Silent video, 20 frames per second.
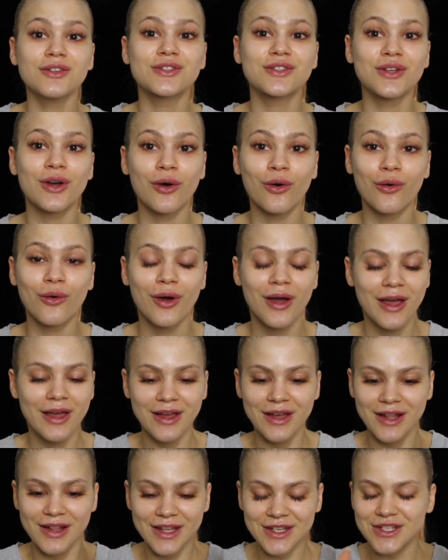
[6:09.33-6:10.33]
So
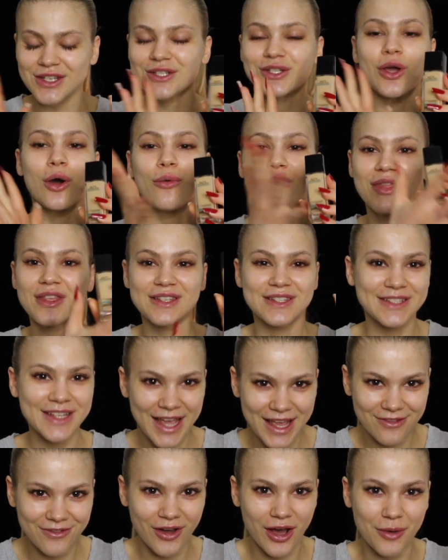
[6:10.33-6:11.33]
let's just go with the
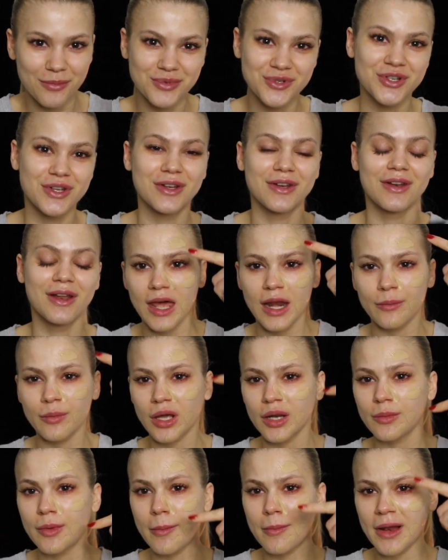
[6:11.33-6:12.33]
safe option, and I'm
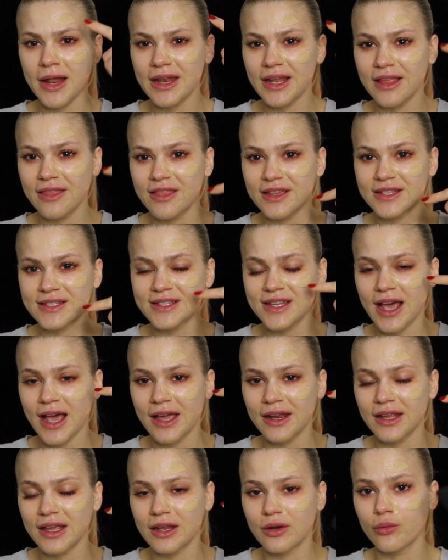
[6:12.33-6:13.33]
going to be blending this
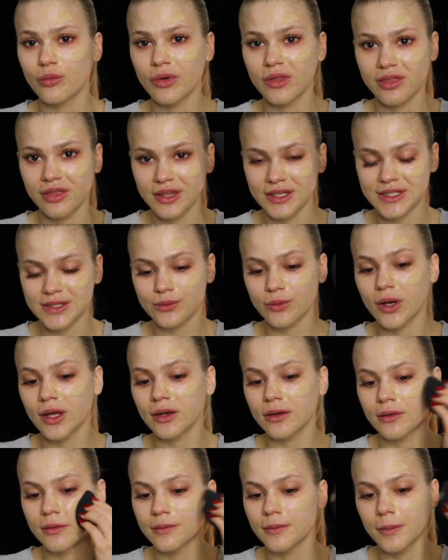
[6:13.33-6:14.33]
side in with this
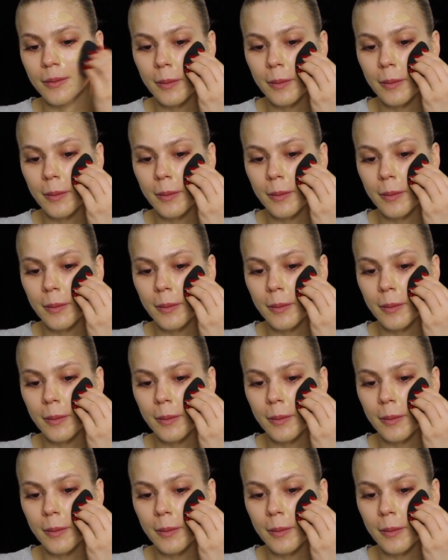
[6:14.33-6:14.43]
one.